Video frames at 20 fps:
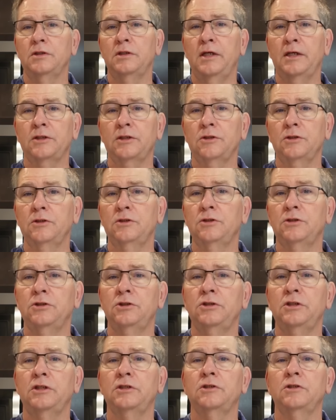actually
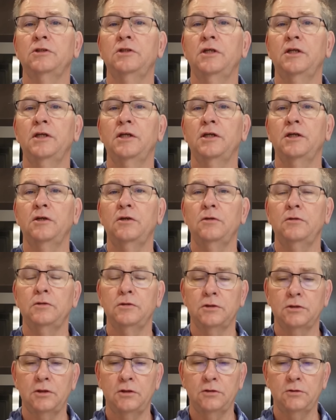suggested that I go and
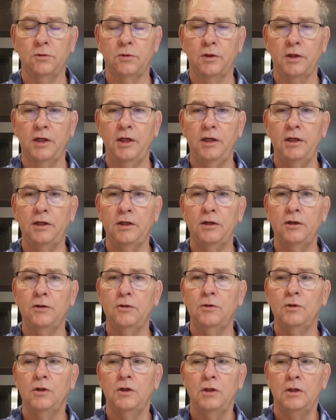start doing
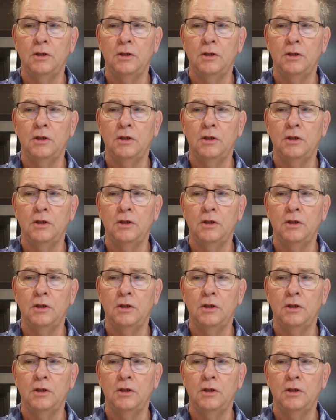keto.